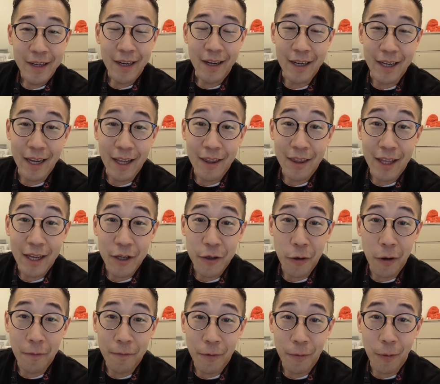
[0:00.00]
Again, thank
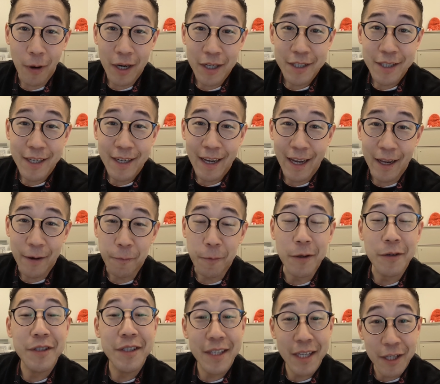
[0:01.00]
you all for watching, and
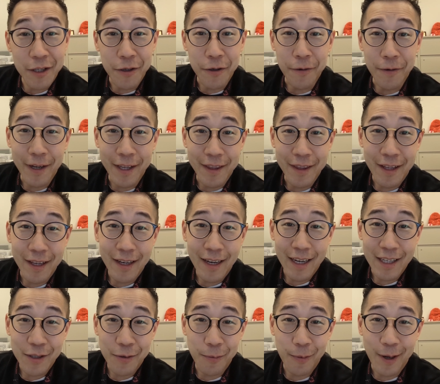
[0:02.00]
we'll see you in the
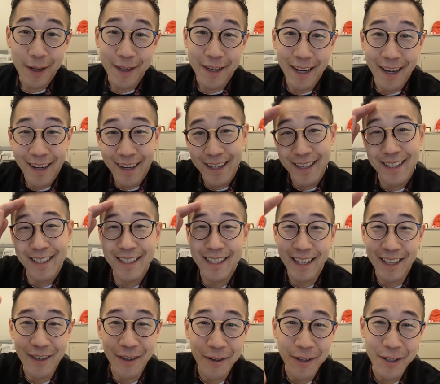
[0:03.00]
next one.
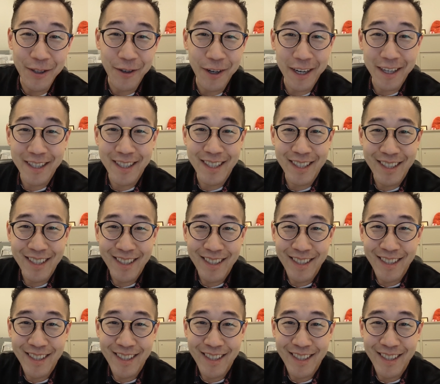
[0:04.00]
Say no to drugs.